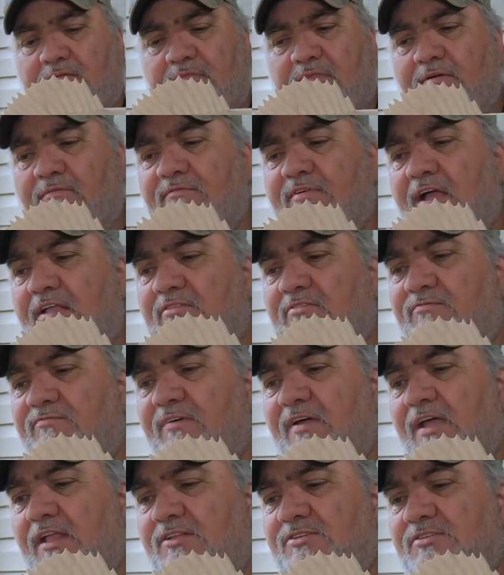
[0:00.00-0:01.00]
I've got the
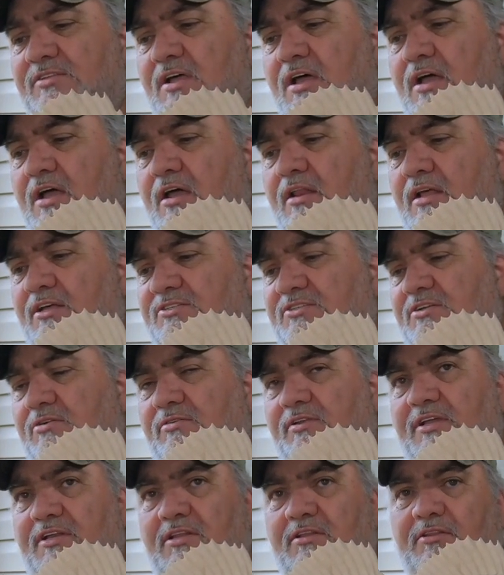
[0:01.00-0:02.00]
fins done. I still
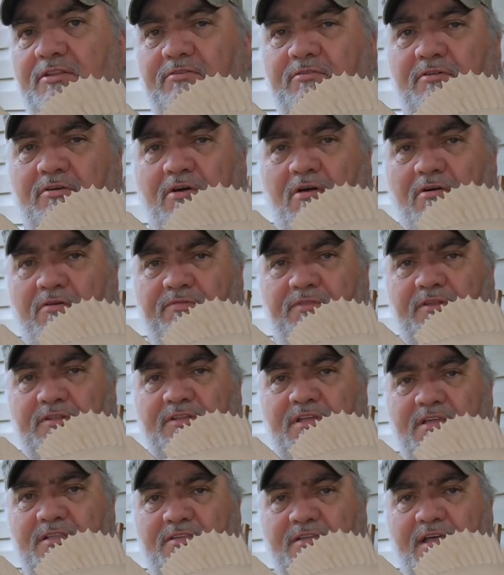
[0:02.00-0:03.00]
need to carve the
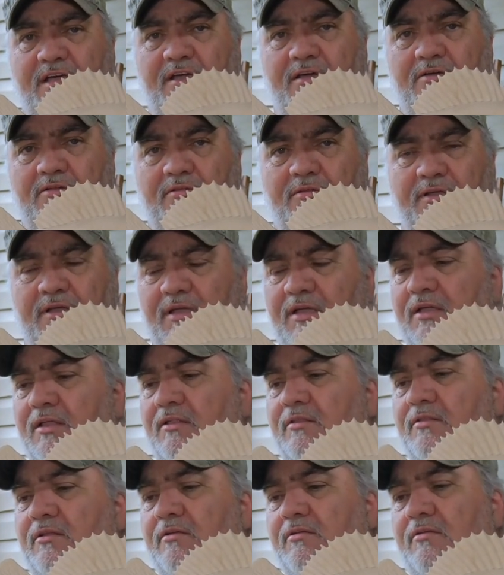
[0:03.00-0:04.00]
detail
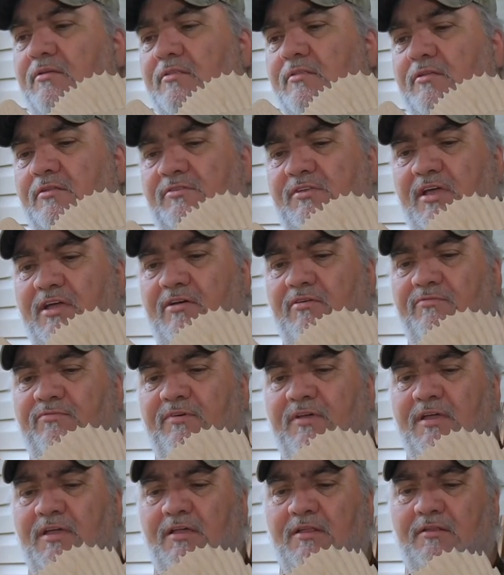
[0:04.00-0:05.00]
in the tail
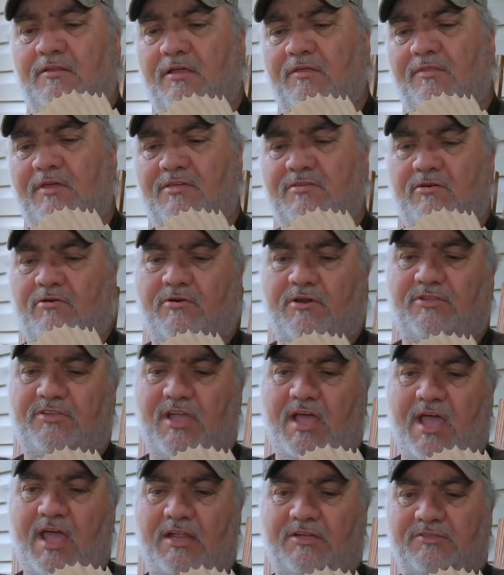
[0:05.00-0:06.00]
fin, and these aren't
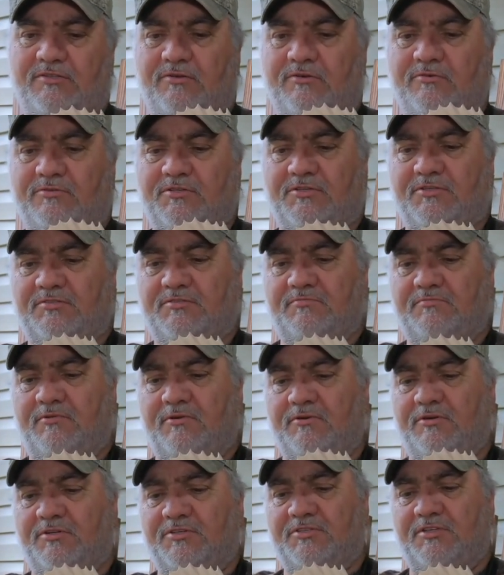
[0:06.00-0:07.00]
attached. They're just they're
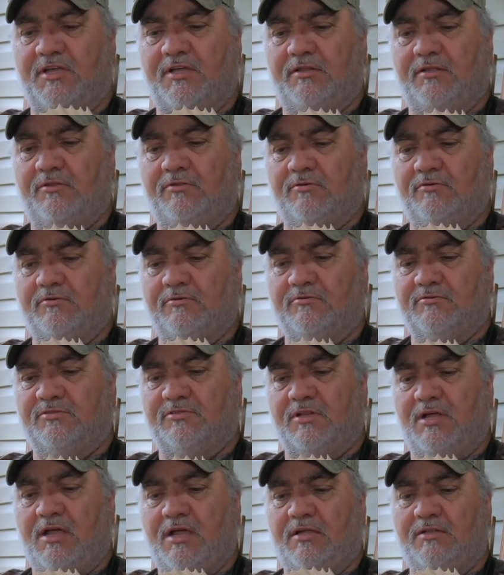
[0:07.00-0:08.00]
just sitting in their little
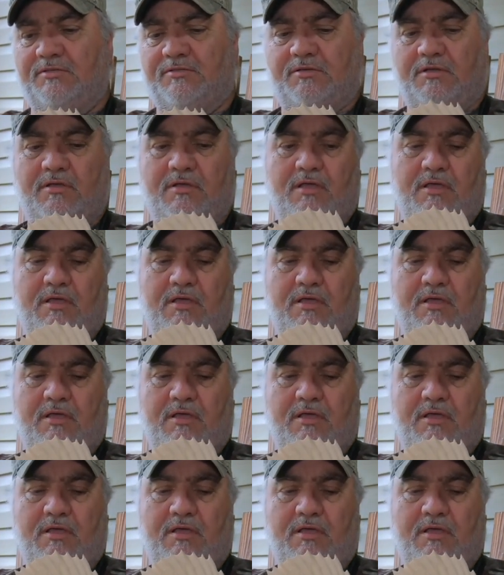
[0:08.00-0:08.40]
slots.